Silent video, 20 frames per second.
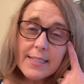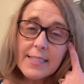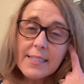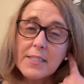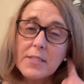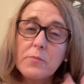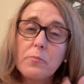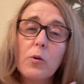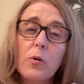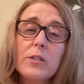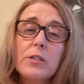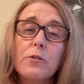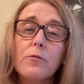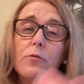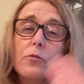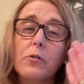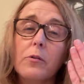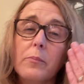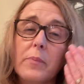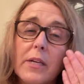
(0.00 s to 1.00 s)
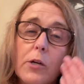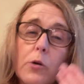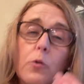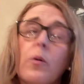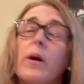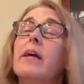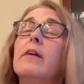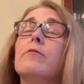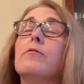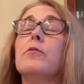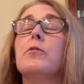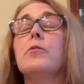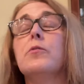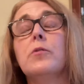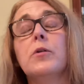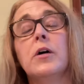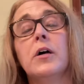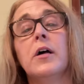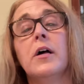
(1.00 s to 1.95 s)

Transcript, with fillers: It's wonderful and be grateful